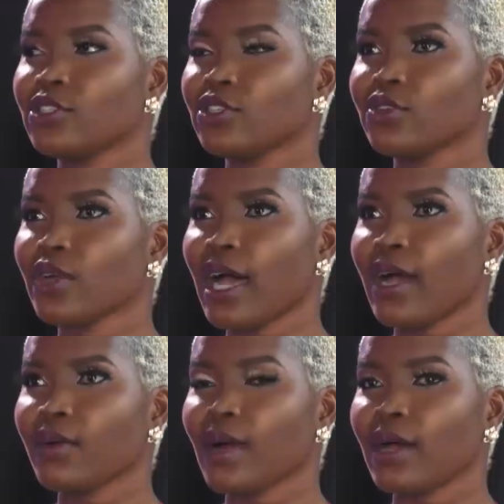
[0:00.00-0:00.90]
you
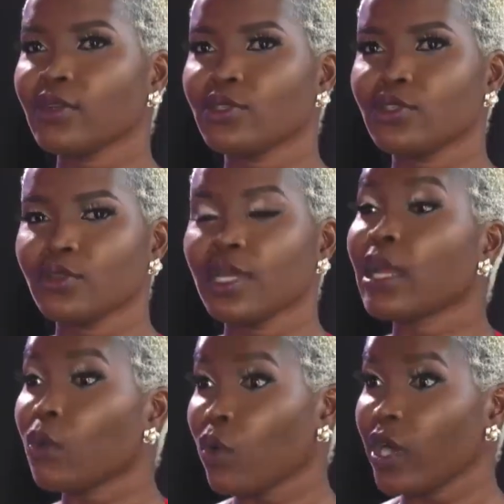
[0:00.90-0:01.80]
how how do you
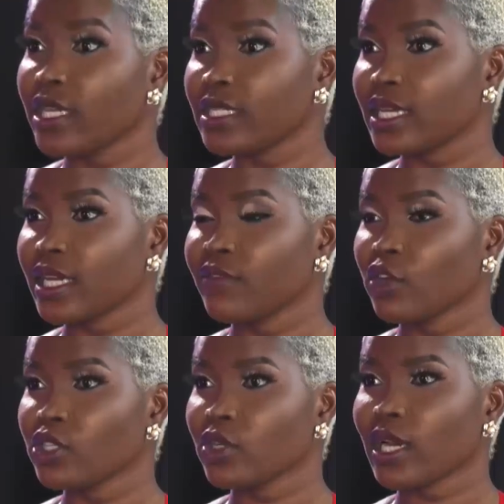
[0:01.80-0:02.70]
in a word if
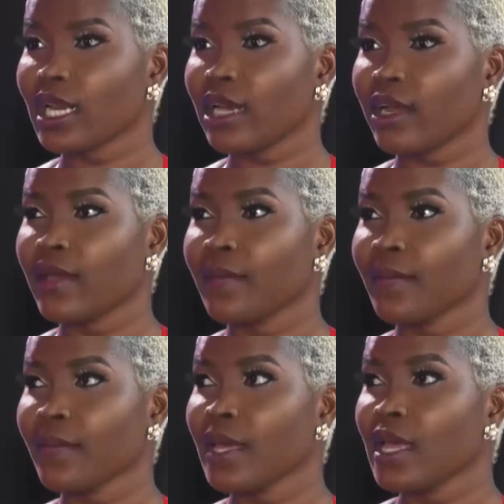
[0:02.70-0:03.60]
you're to cla
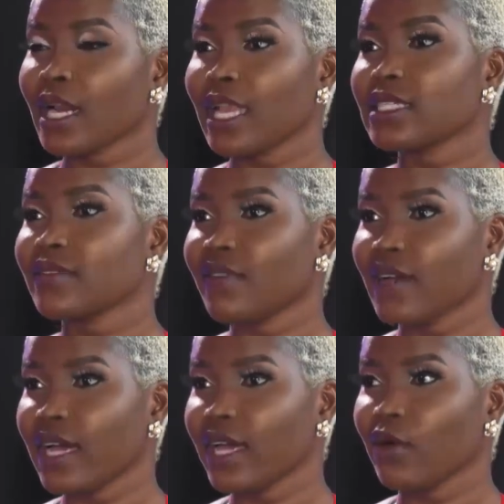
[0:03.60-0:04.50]
um,
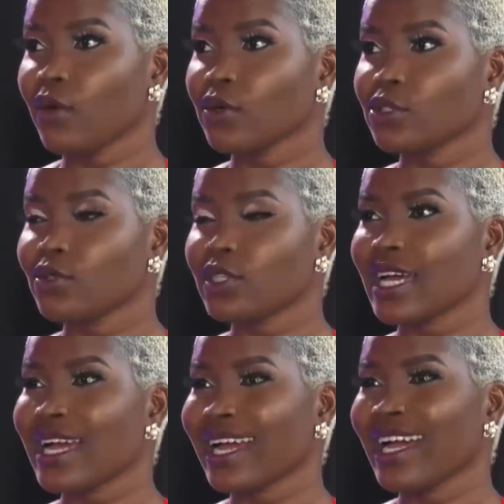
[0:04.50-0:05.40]
classify or to
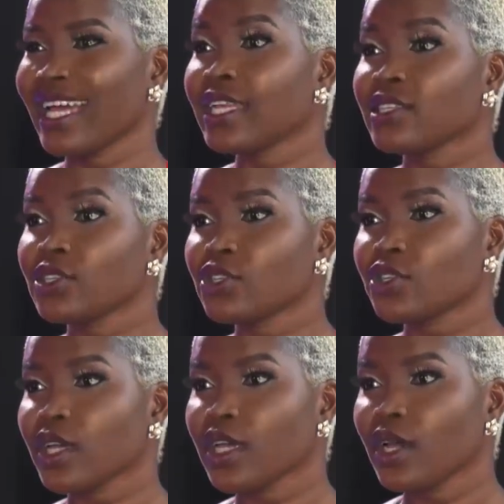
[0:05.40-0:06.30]
tag our
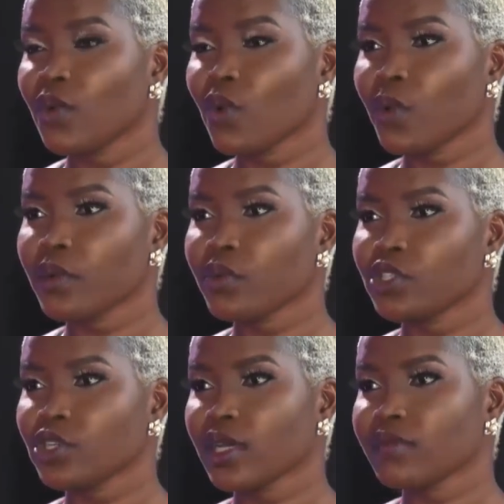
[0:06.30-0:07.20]
industry, what word
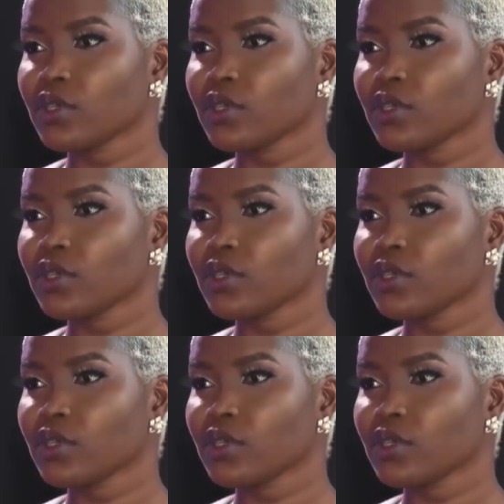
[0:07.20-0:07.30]
would you give